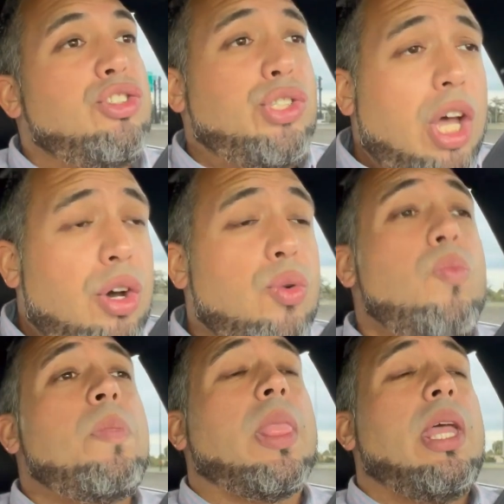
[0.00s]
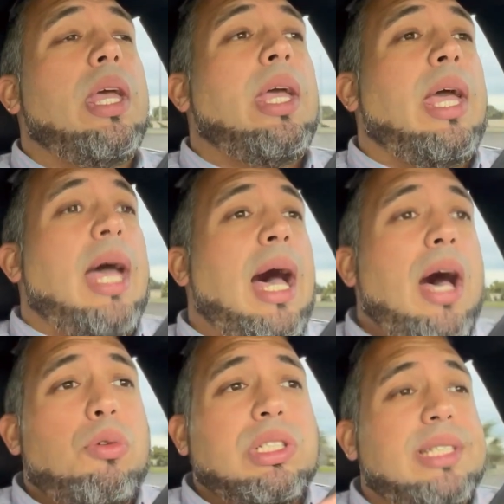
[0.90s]
So
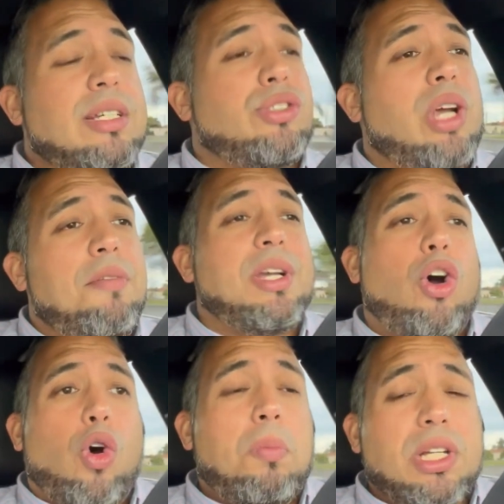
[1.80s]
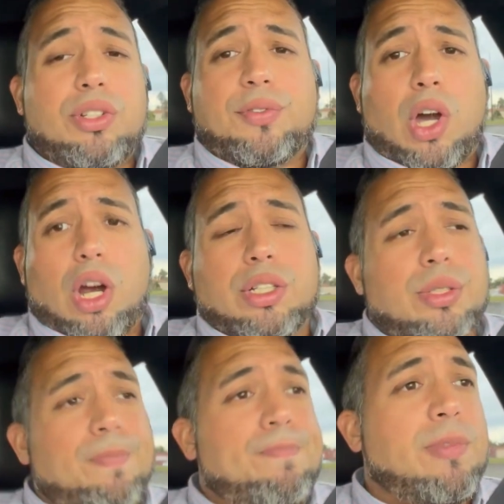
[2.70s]
I was test driving a whole bunch of cars,
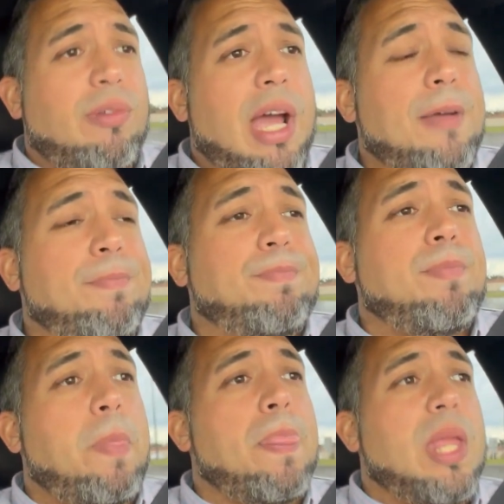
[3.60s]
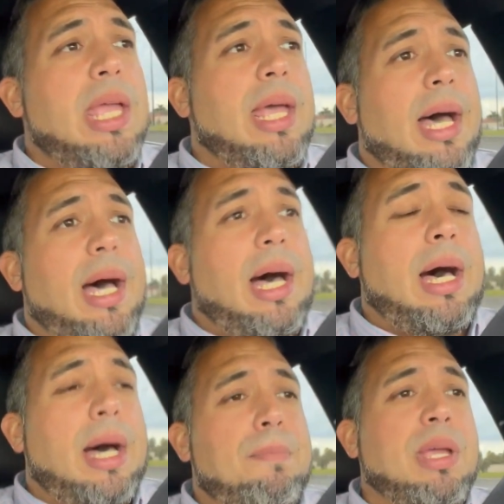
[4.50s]
right?
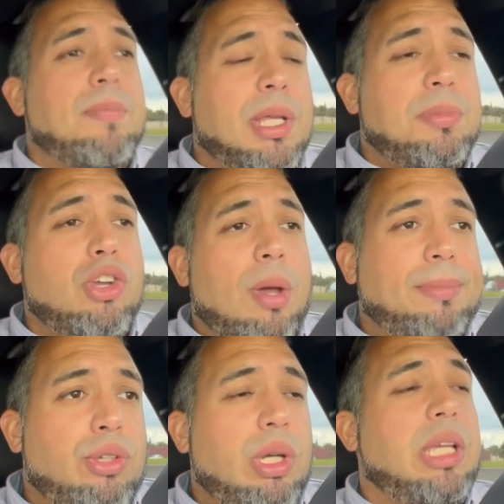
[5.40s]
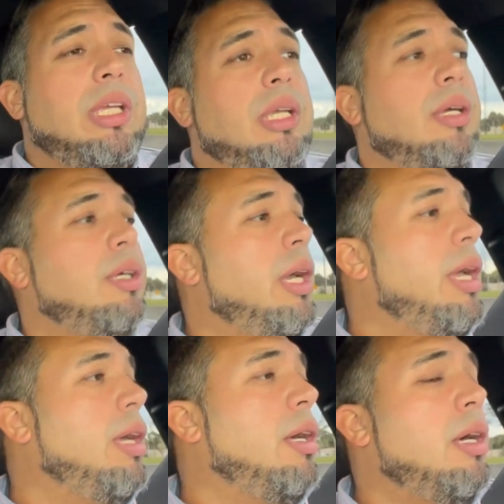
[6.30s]
BMW
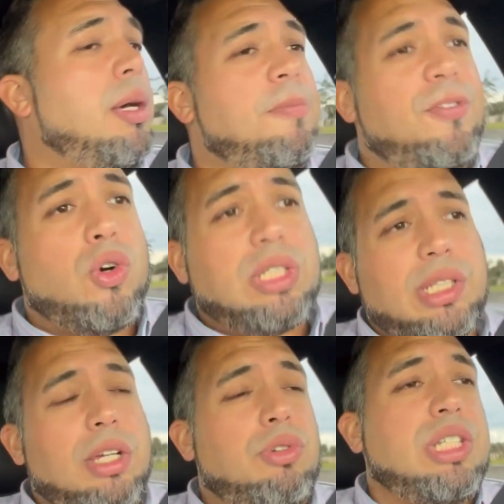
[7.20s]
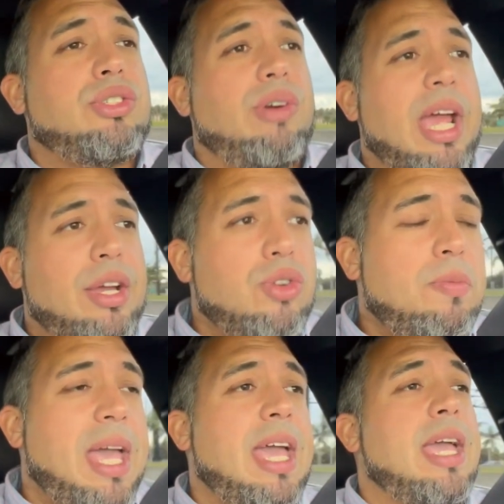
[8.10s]
M3, 4 Series Grand
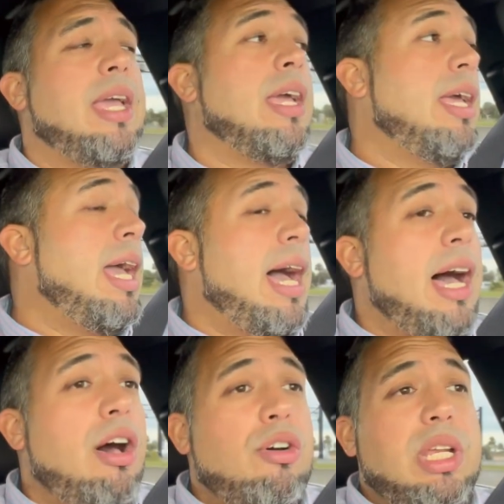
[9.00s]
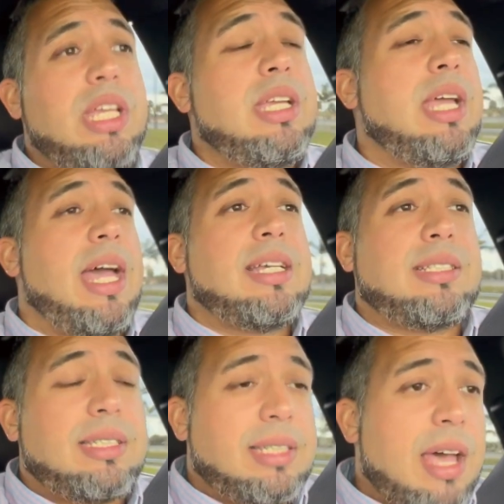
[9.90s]
Coupe, Audi
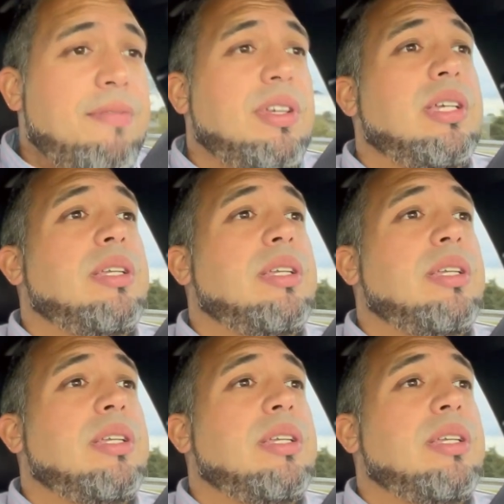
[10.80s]
S7,